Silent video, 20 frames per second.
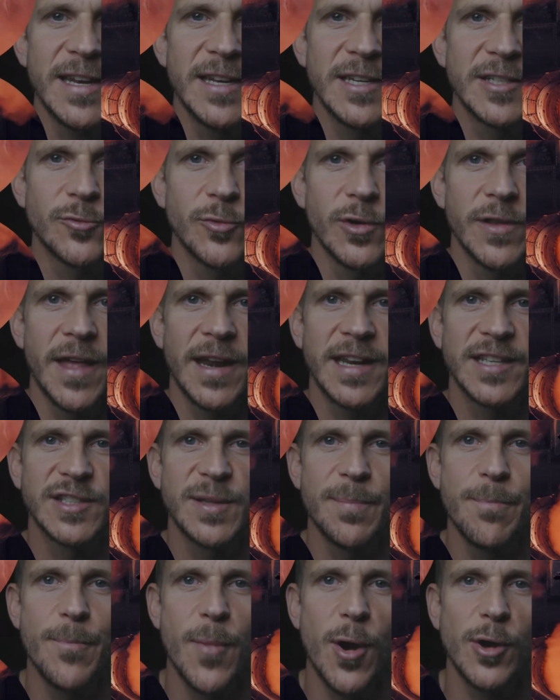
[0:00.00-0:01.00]
industry that
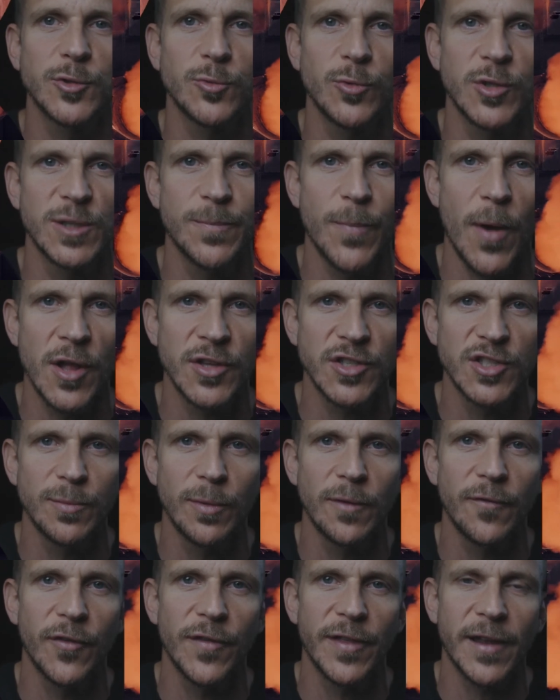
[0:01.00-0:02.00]
is the most
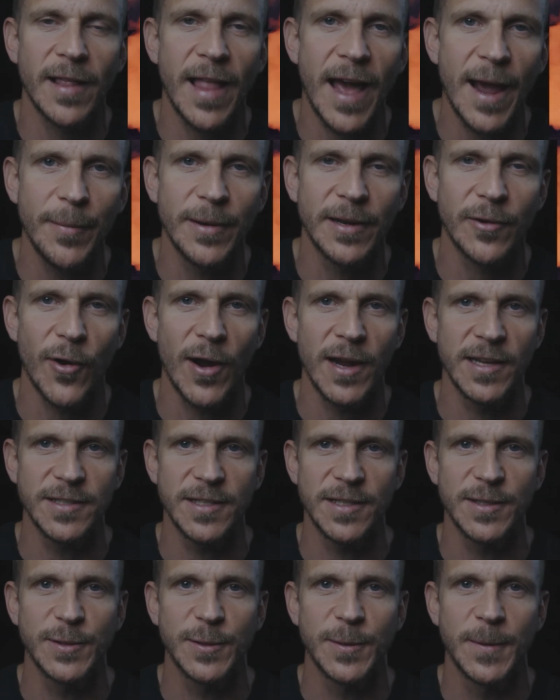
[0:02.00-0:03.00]
responsible for the climate
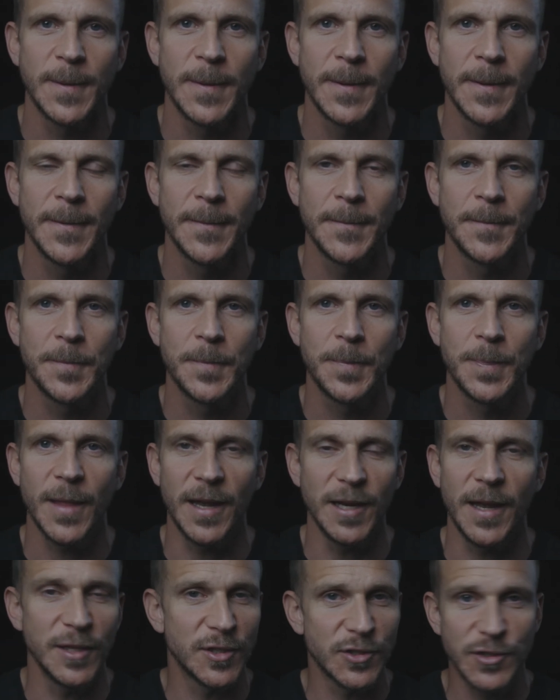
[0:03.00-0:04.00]
crisis.
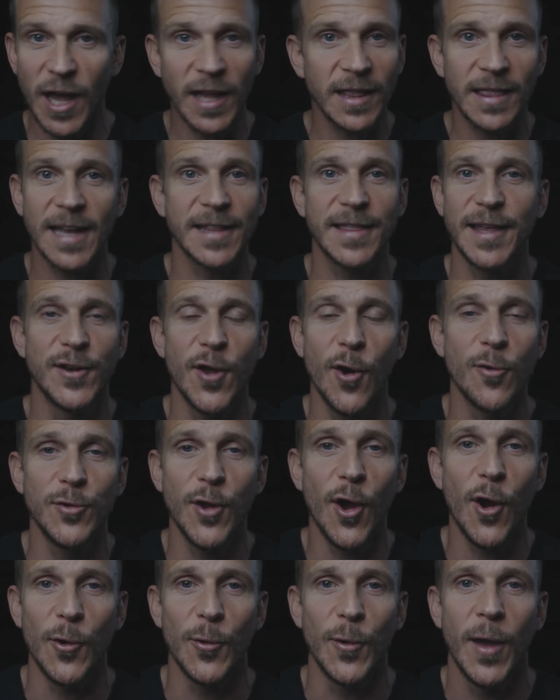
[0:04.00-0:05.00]
And it's not like they don't
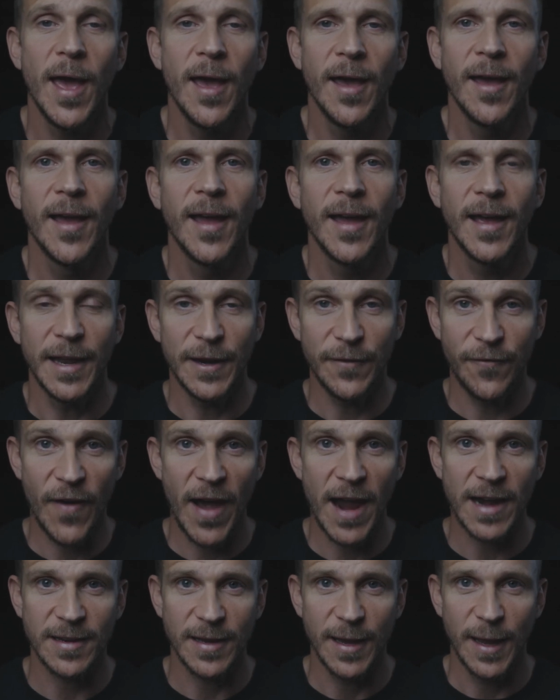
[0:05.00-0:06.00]
know. In
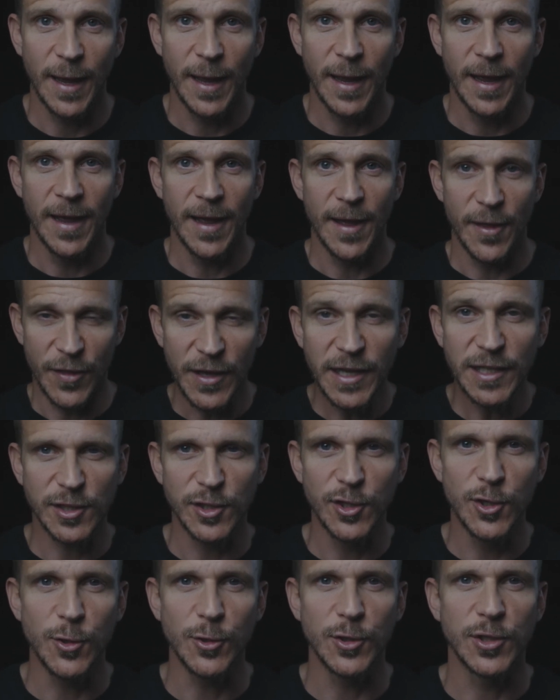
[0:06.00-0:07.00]
fact, these
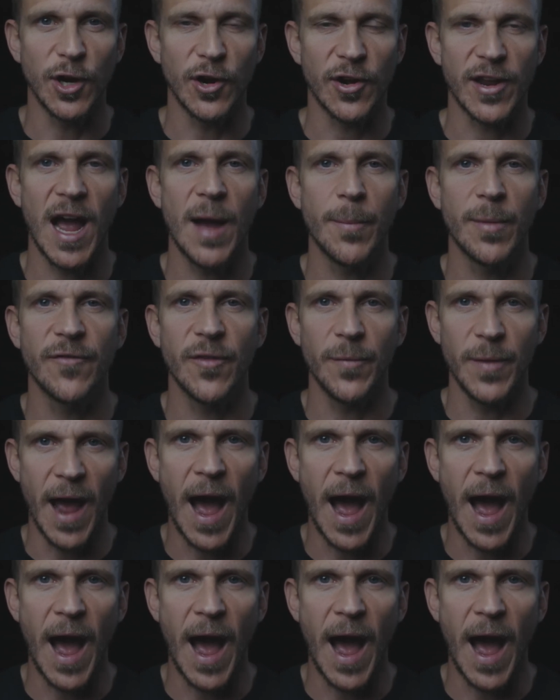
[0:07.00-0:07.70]
news are coming from the